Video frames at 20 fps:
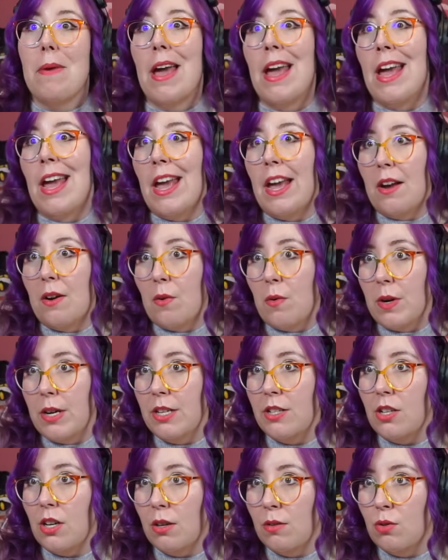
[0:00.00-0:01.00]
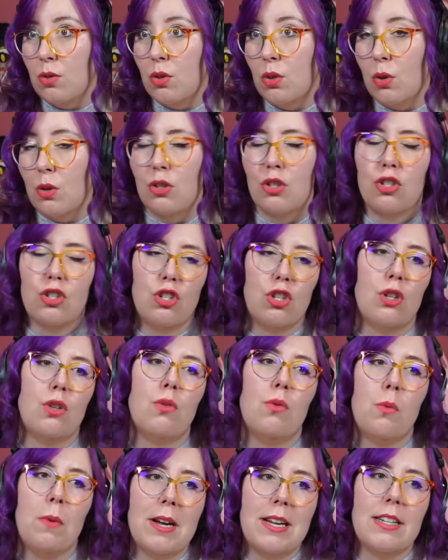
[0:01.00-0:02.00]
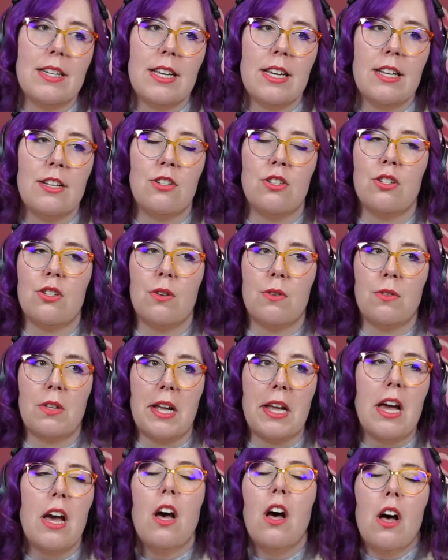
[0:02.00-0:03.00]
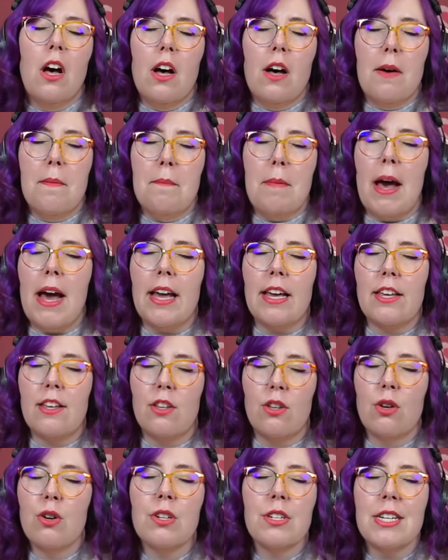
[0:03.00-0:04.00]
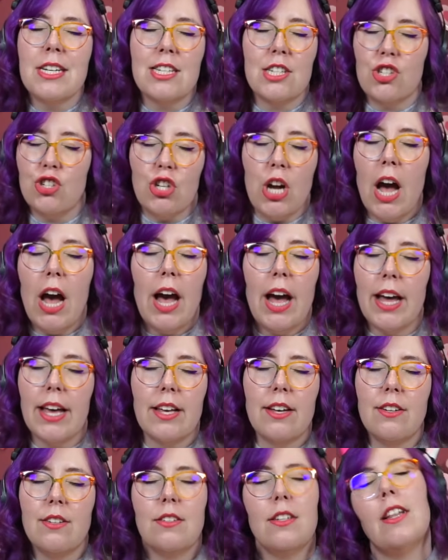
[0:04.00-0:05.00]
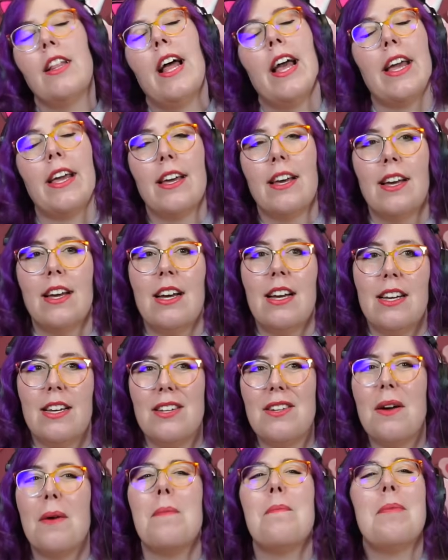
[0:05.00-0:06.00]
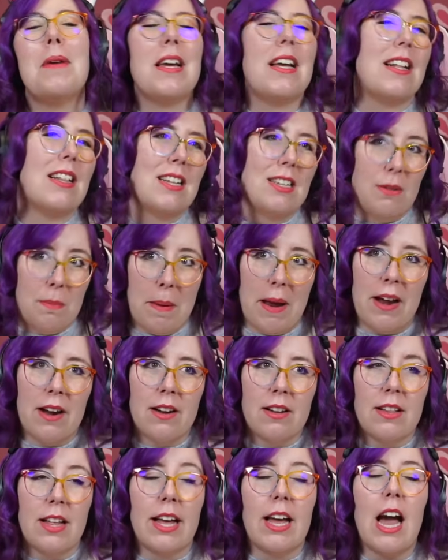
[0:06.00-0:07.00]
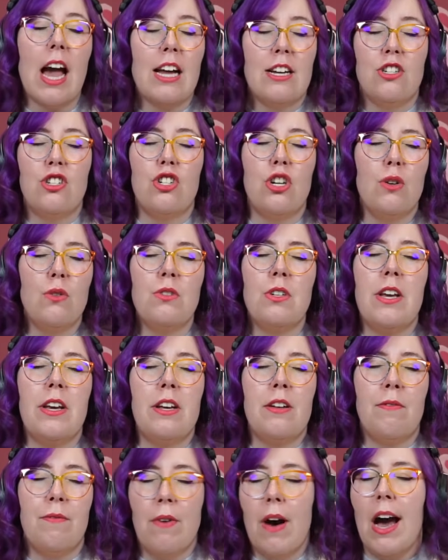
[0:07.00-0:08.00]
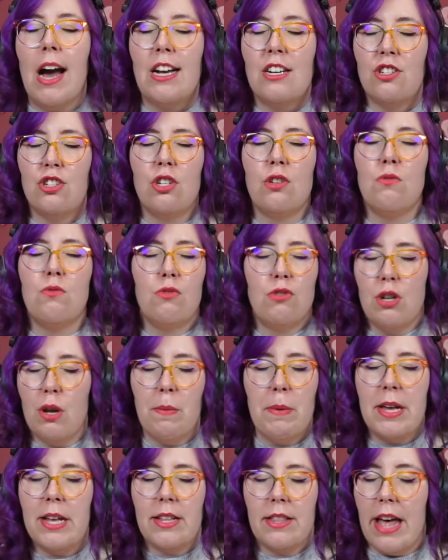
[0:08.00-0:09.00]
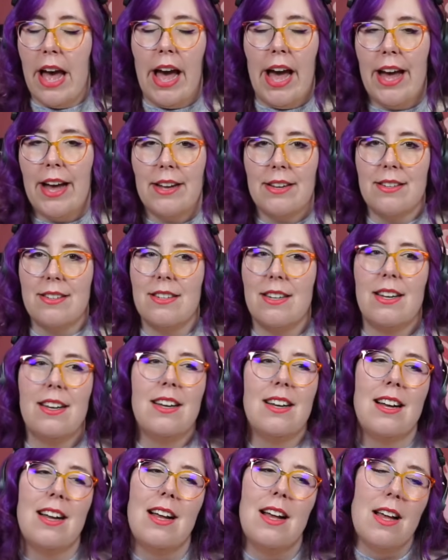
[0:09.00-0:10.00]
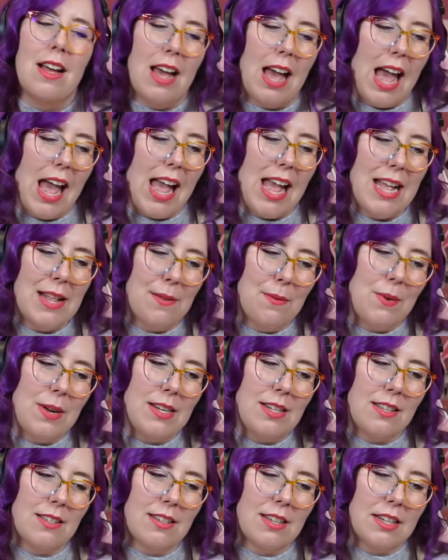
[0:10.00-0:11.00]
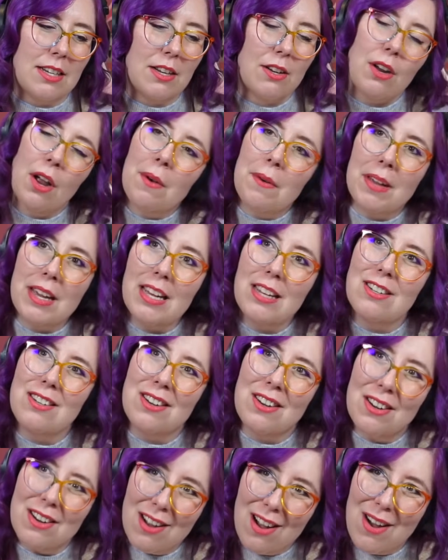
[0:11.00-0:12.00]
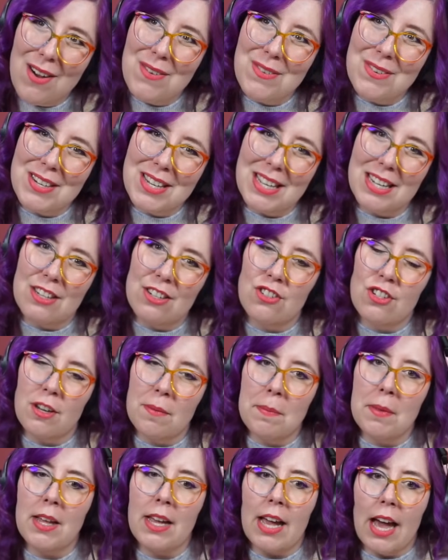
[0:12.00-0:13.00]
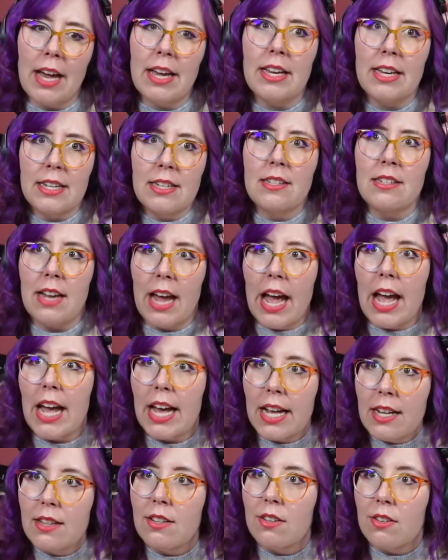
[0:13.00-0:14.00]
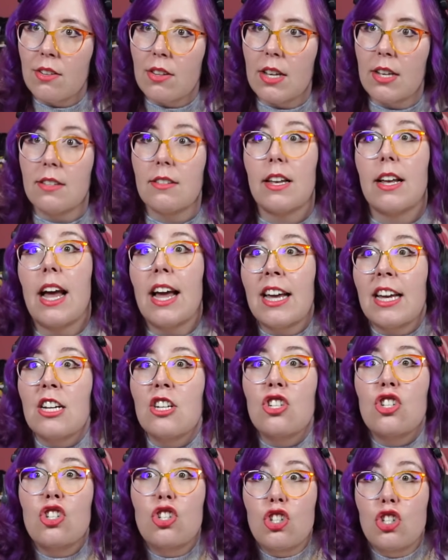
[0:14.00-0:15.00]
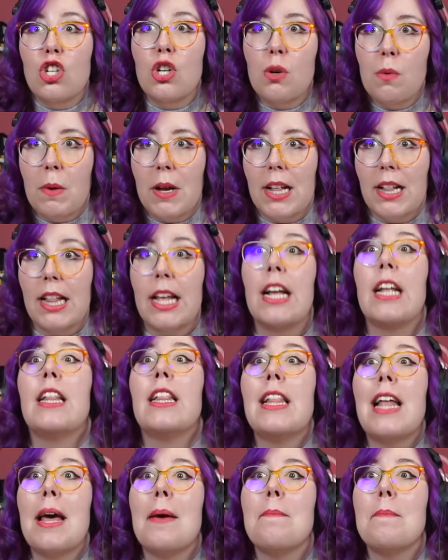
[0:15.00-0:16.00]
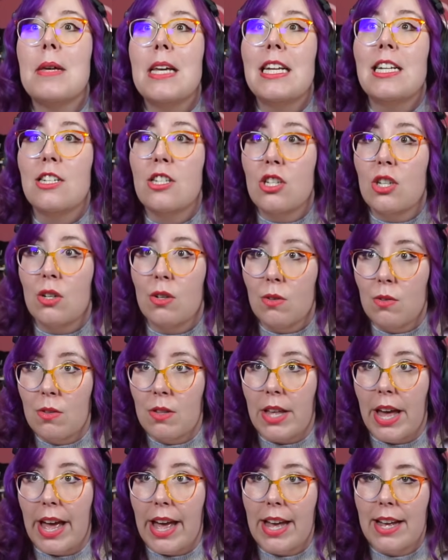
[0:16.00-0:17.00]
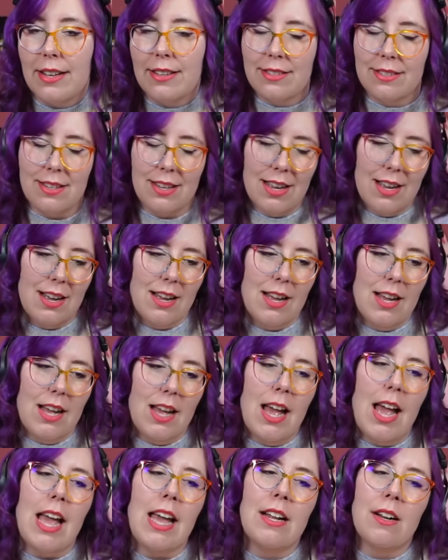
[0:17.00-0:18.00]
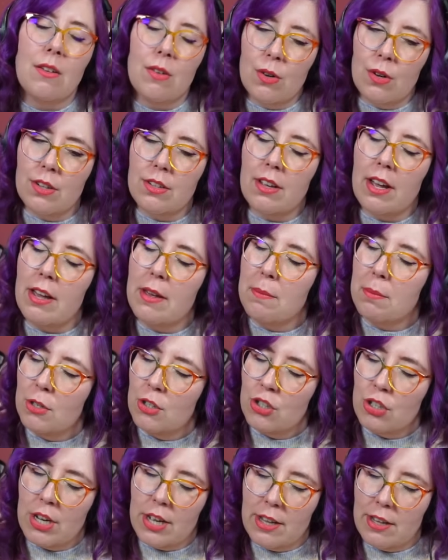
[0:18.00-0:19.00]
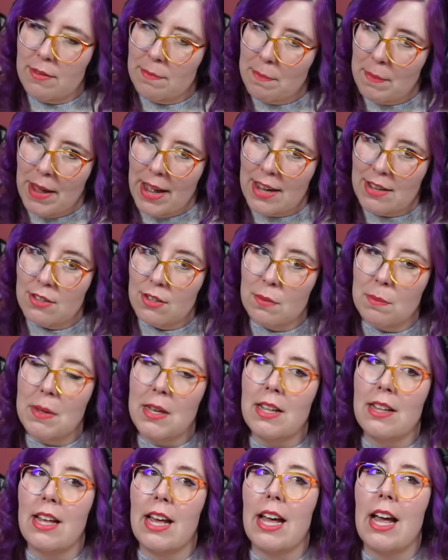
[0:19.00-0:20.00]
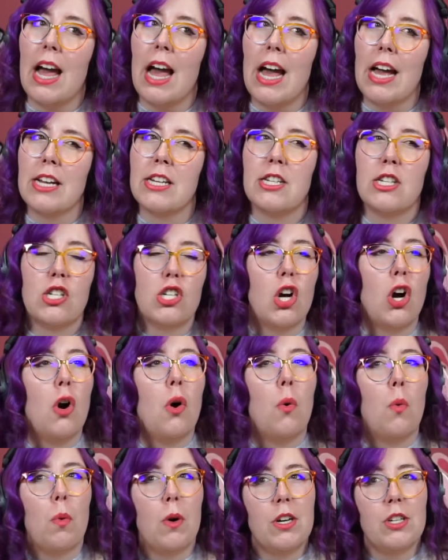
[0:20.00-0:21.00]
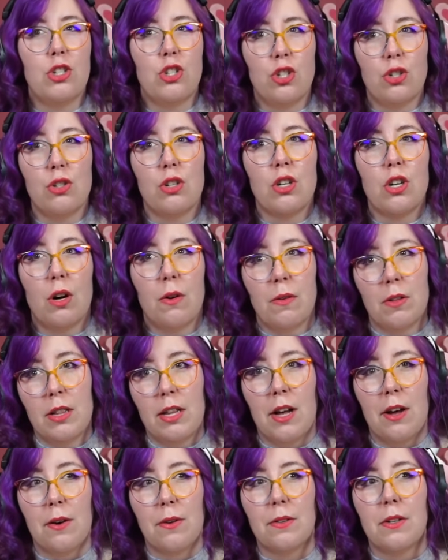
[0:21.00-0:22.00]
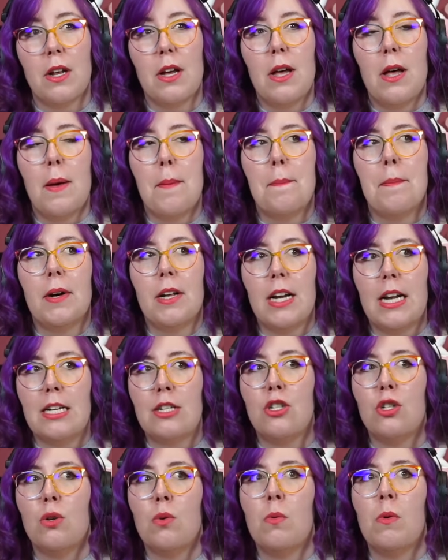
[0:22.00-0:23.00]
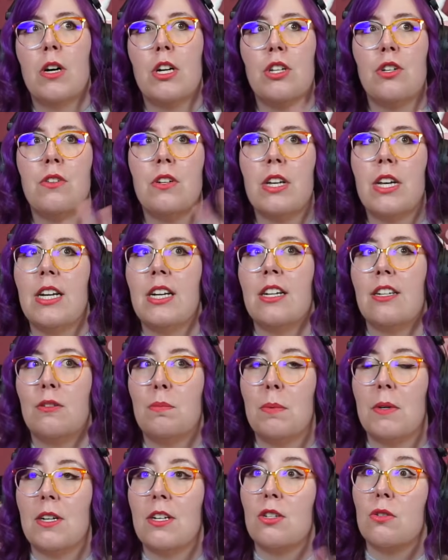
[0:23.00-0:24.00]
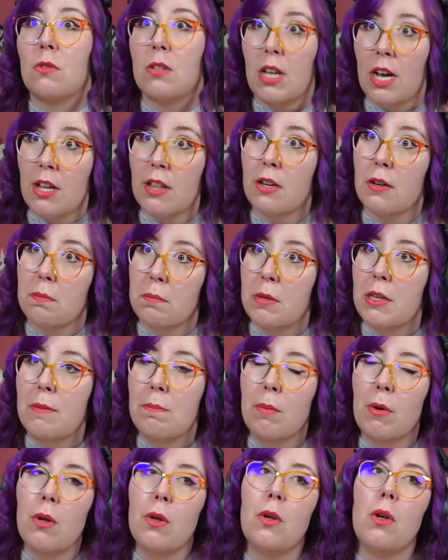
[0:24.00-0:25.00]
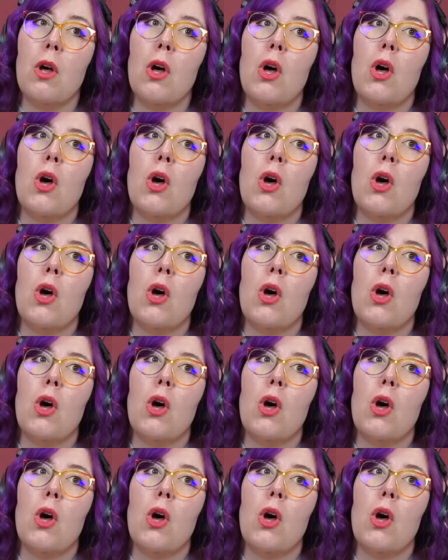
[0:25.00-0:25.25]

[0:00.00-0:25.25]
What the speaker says: parent of sorts to Wendy, and she's always like, my goodness, child, like, you know, being this parent, like, I don't advise you doing that. And Wendy's kind of growing into her own here, and she's like, I can handle this, like, I can do it, like, let me do this. And of course I appreciate Master being like, I don't want you to go alone, but I do want you to get experience with other people